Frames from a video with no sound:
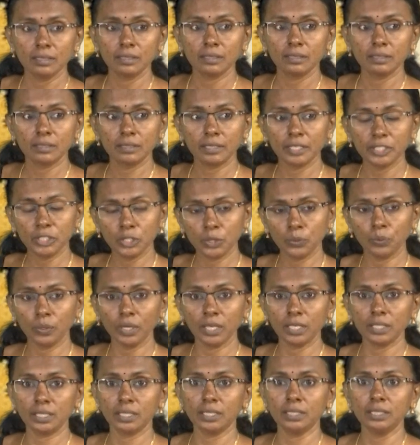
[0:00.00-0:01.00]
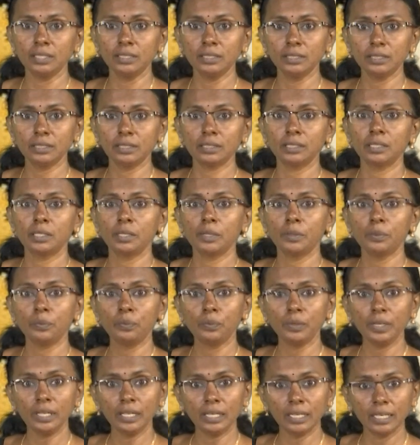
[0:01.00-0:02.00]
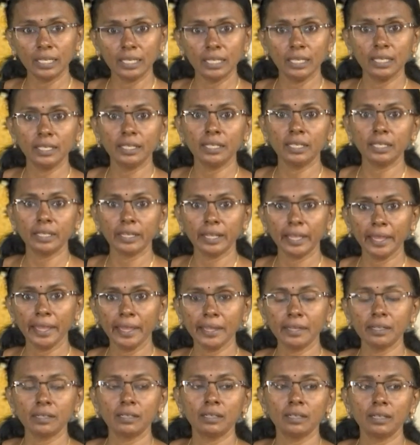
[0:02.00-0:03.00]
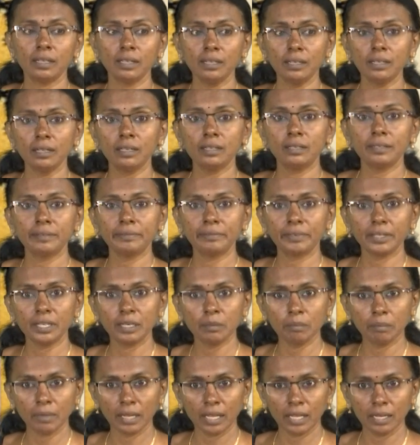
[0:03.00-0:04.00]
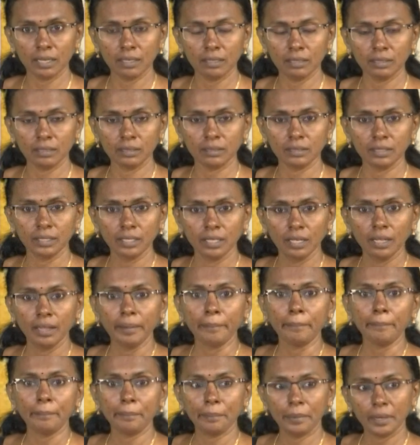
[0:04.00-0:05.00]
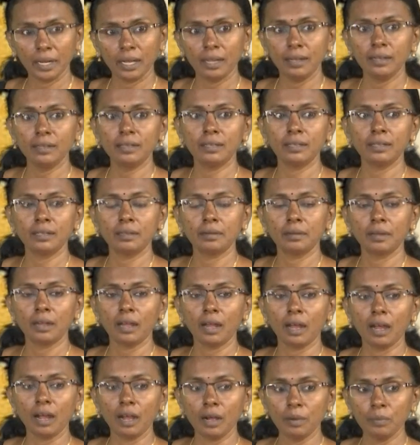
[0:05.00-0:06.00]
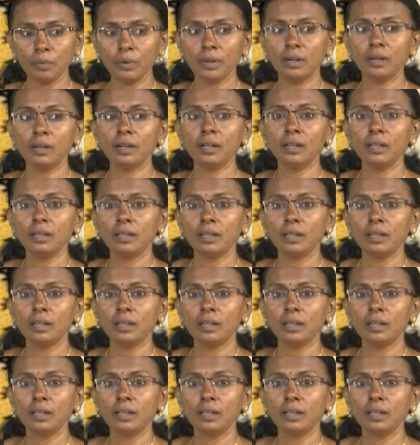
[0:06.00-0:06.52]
situations, we really react in a different manner, but our